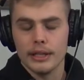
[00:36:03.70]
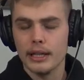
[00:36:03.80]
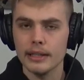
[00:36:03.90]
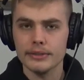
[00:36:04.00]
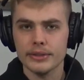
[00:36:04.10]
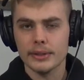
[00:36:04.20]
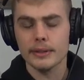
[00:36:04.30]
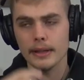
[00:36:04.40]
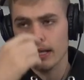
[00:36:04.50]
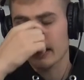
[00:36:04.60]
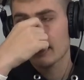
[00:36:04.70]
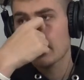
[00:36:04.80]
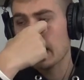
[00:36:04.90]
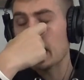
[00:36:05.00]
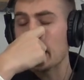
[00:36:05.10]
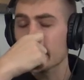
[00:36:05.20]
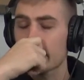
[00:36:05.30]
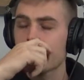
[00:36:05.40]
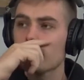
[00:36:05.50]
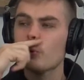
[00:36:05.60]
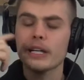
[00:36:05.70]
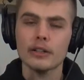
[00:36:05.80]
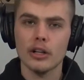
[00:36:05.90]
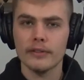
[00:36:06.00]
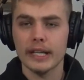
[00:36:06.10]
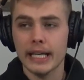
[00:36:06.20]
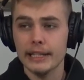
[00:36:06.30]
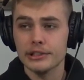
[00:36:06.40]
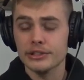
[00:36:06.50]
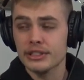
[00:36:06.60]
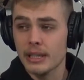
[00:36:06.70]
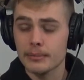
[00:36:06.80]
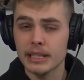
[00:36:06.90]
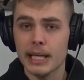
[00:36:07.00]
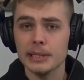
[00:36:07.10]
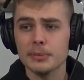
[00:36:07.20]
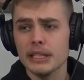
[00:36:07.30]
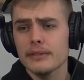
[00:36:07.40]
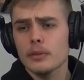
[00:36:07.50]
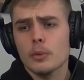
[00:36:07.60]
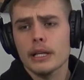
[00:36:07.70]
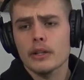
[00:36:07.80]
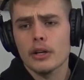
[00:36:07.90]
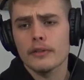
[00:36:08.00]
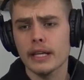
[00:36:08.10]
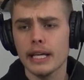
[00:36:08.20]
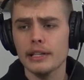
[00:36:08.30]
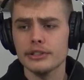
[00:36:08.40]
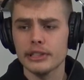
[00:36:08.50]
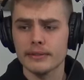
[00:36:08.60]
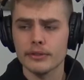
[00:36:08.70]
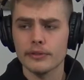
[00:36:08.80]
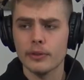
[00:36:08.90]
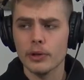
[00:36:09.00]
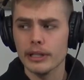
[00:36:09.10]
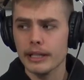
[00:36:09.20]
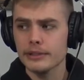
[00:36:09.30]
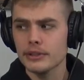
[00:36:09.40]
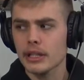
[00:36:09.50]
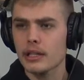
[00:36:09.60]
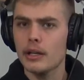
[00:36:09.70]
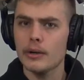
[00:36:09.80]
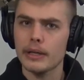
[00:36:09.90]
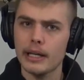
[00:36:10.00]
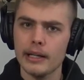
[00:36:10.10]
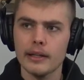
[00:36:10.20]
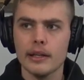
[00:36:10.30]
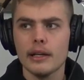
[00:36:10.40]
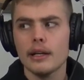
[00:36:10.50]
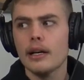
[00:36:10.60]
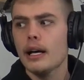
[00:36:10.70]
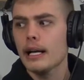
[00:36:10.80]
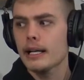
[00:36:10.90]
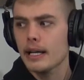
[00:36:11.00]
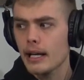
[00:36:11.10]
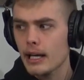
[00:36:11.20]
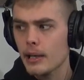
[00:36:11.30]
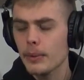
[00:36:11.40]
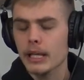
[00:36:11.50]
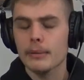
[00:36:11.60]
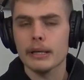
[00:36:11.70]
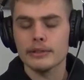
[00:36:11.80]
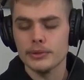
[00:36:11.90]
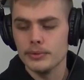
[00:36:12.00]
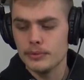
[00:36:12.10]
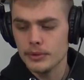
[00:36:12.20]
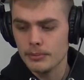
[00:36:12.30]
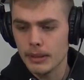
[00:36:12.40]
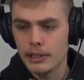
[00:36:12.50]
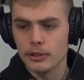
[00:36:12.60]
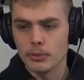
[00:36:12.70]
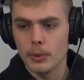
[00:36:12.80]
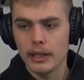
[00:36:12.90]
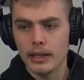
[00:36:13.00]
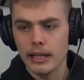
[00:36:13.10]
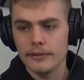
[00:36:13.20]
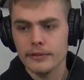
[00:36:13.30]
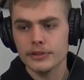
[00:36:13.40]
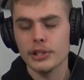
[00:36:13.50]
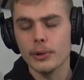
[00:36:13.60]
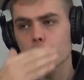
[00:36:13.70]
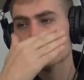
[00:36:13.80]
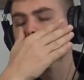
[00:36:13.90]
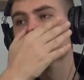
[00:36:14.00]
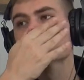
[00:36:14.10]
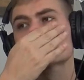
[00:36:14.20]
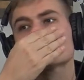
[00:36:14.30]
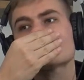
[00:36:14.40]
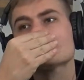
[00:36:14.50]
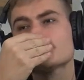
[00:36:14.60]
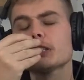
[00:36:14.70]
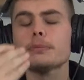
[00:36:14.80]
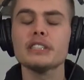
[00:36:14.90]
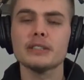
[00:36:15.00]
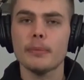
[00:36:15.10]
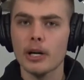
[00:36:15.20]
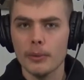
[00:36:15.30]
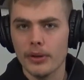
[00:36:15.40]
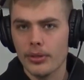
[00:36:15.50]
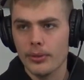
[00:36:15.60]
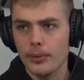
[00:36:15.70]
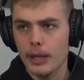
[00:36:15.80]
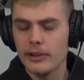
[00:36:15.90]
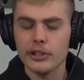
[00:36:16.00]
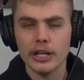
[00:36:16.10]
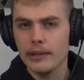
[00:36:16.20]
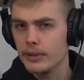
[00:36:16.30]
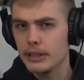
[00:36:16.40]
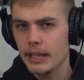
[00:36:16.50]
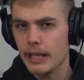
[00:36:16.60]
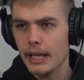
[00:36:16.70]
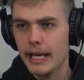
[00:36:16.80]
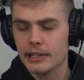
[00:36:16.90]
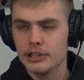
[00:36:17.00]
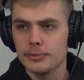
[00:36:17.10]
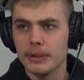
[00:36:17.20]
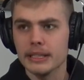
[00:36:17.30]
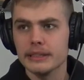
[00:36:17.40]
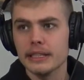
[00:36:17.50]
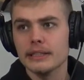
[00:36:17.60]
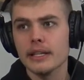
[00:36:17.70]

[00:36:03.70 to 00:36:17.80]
nice. Like, I like week-long vacations sometimes, but even week-long vacations after 4 days, you're like, okay, I kind of want to get back to my normal way of life. So just be smart with your everyday actions, because they